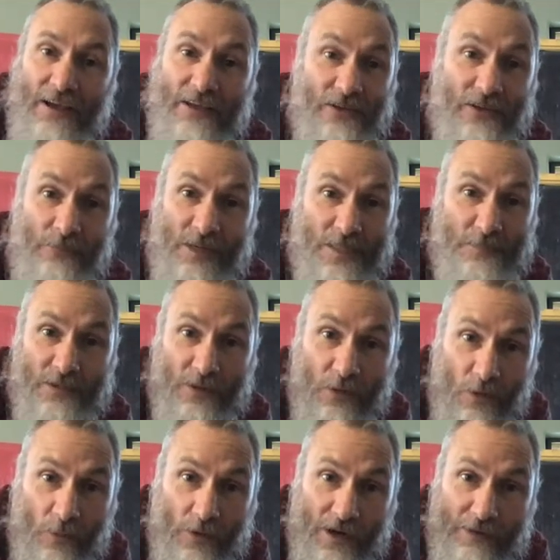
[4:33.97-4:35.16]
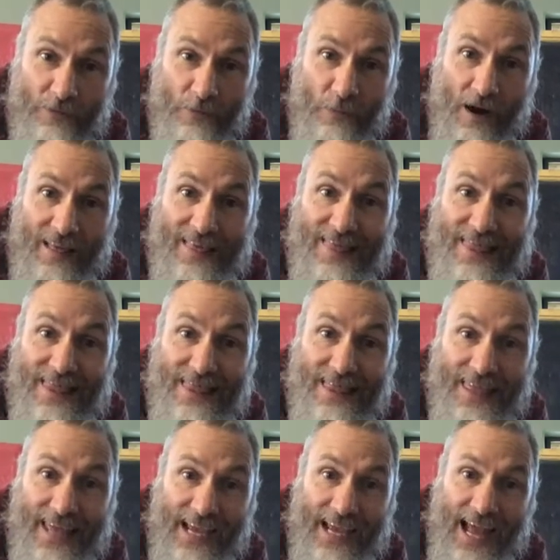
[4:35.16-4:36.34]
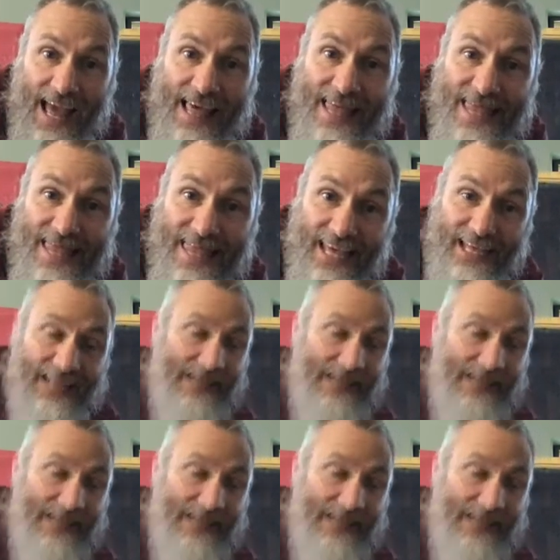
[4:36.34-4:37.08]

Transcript: You can whisper the whole word if you want. Thick, thin.